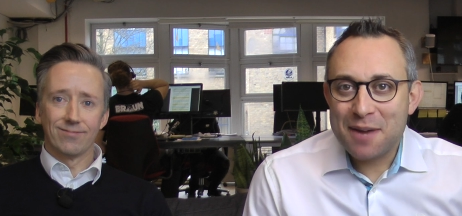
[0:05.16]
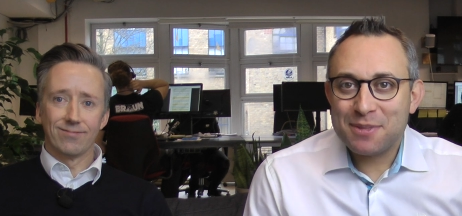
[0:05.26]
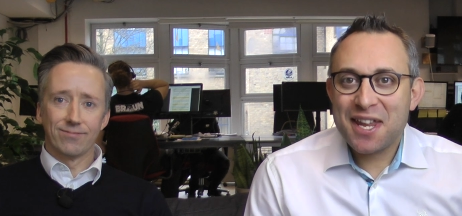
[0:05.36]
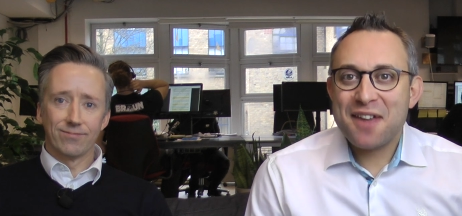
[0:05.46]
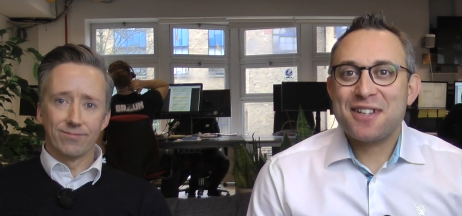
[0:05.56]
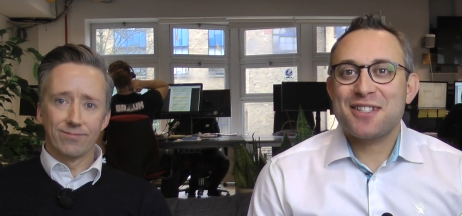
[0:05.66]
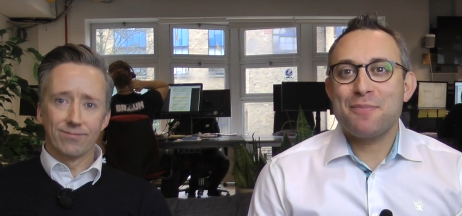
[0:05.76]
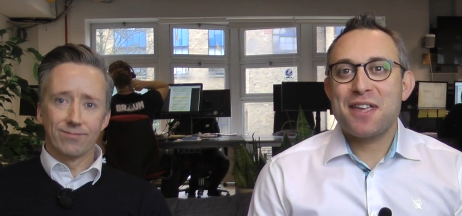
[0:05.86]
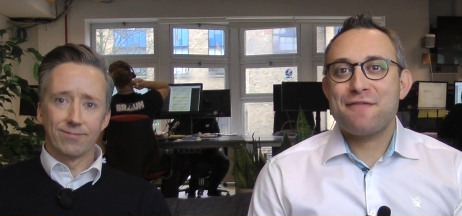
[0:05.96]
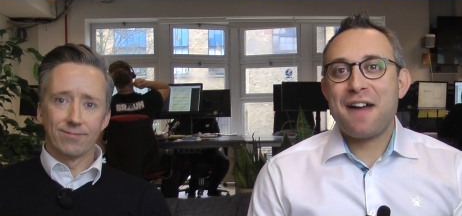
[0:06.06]
Speaker 1: James Davis.
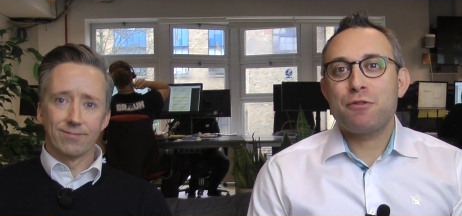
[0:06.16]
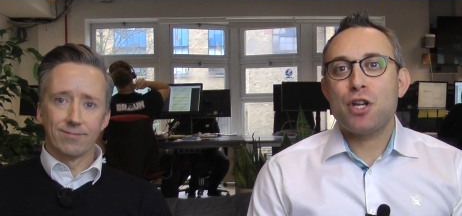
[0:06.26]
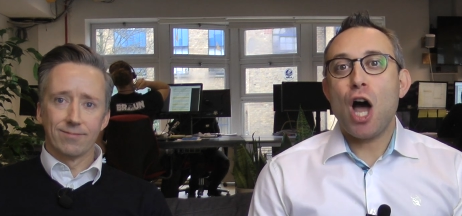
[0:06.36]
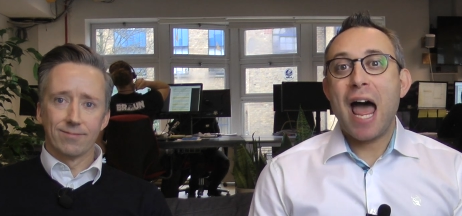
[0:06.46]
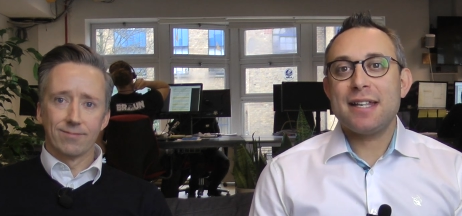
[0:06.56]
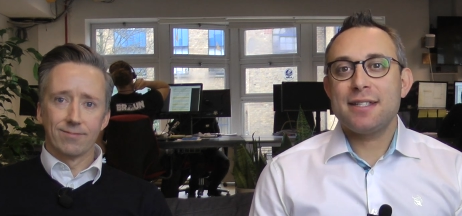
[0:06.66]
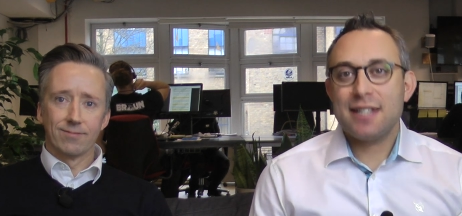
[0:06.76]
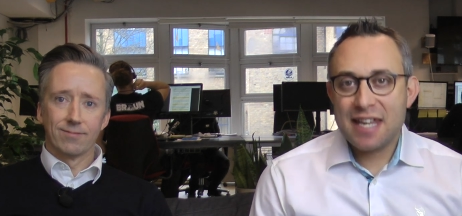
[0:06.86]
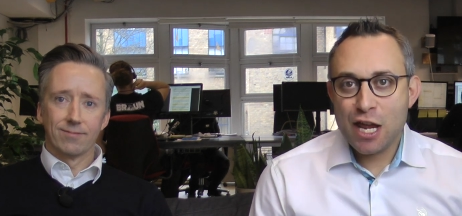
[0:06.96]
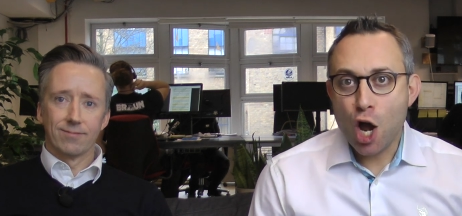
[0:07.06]
I'm the founder and
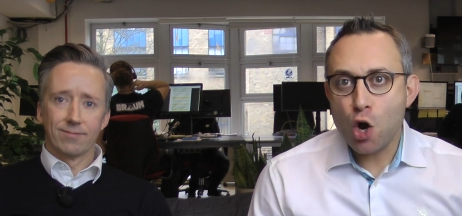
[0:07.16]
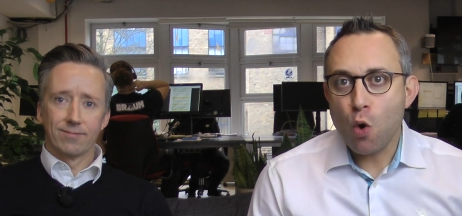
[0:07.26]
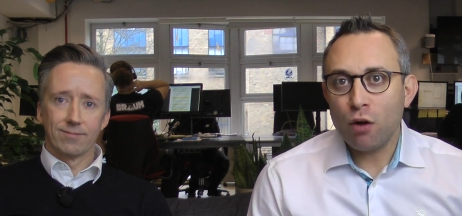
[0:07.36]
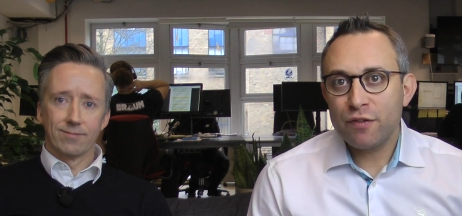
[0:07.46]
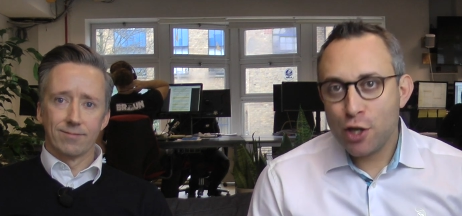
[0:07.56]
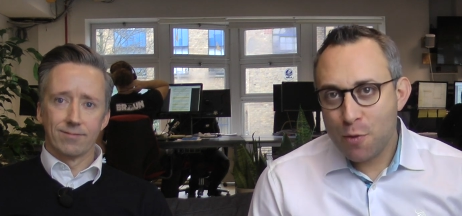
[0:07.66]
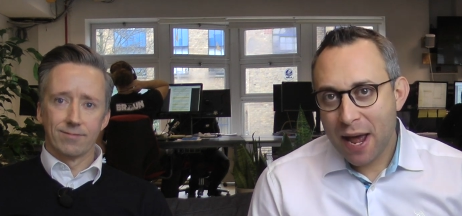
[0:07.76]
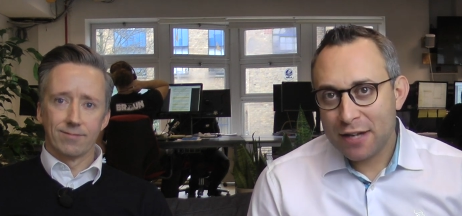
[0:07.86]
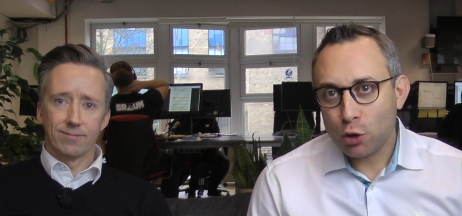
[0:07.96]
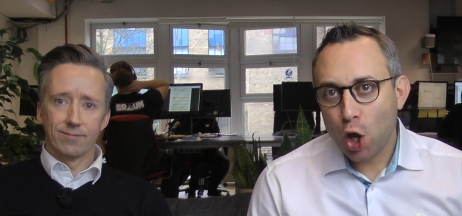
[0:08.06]
CEO of
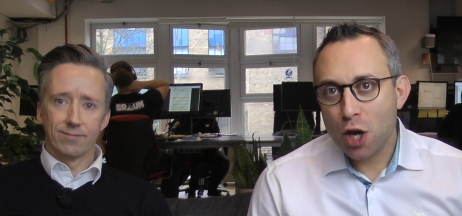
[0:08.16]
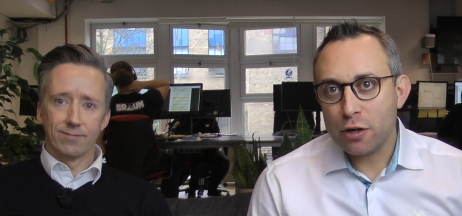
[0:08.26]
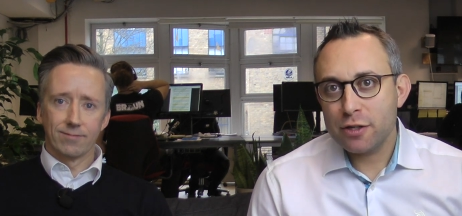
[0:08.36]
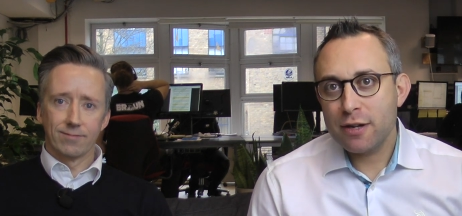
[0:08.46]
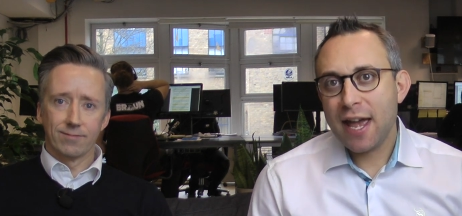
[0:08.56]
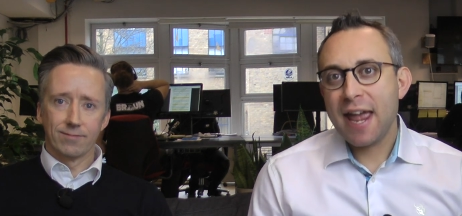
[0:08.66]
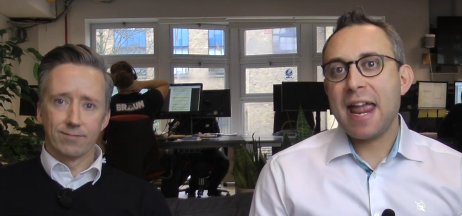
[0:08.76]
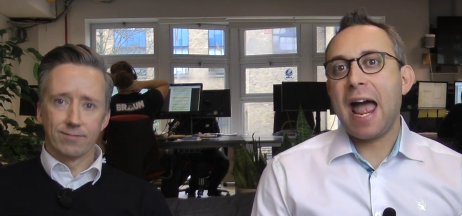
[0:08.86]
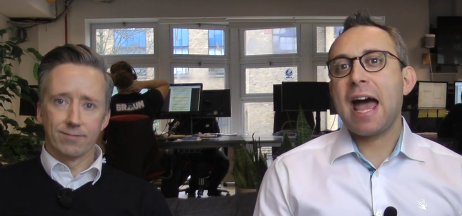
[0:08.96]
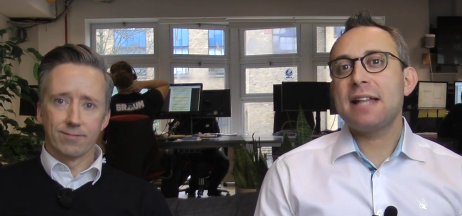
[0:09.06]

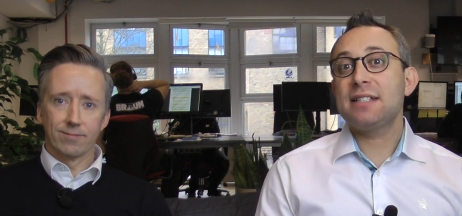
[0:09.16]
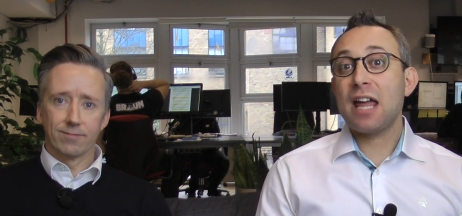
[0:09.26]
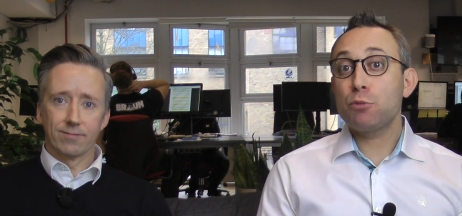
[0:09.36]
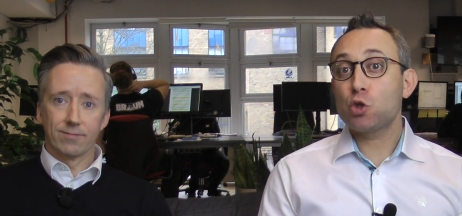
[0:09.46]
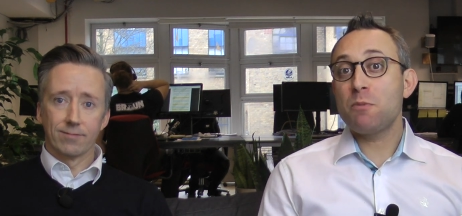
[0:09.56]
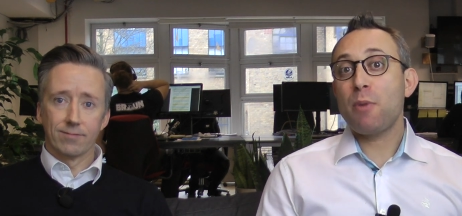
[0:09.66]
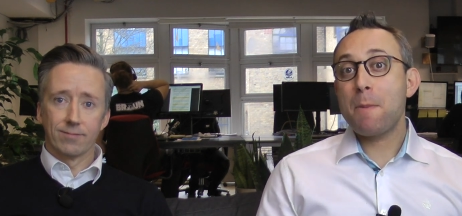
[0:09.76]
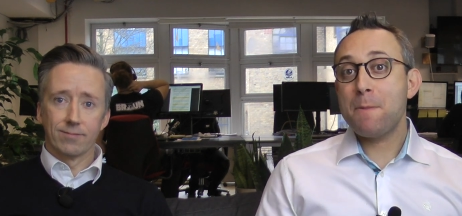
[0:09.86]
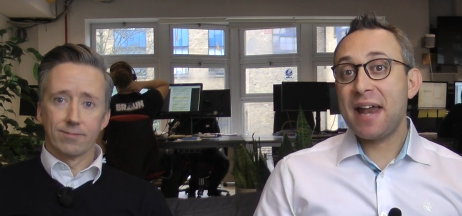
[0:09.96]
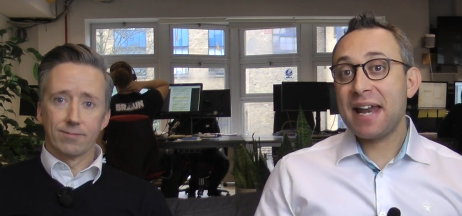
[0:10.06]
upad.co.uk, and today I'm joined by
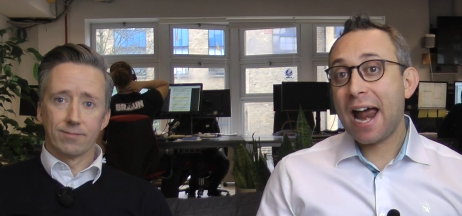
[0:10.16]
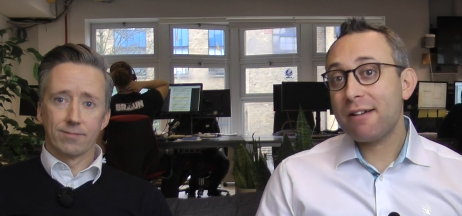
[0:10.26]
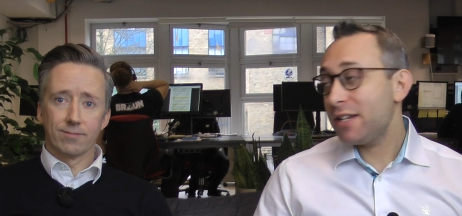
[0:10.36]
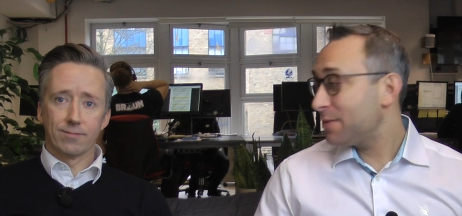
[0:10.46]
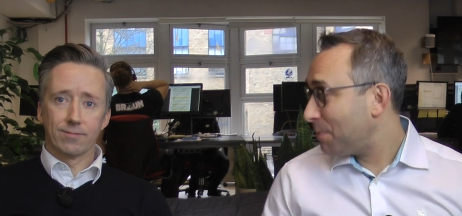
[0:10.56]
Ben Harris.